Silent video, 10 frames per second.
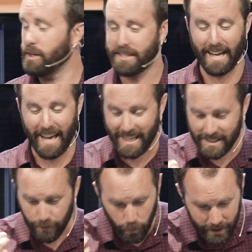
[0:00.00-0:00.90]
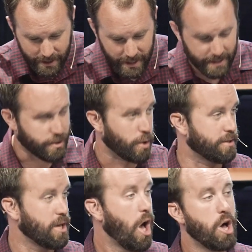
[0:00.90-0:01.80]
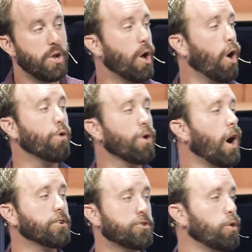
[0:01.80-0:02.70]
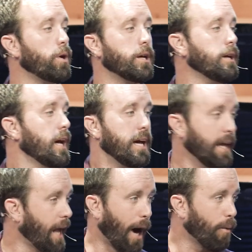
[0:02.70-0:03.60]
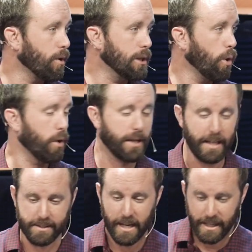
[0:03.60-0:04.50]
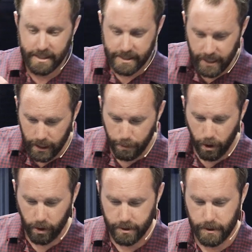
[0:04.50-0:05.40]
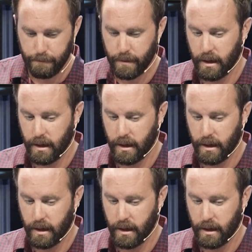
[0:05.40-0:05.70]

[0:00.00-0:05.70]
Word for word: There is not a hint of wickedness. There is no wrongdoing in our Lord. He is set apart.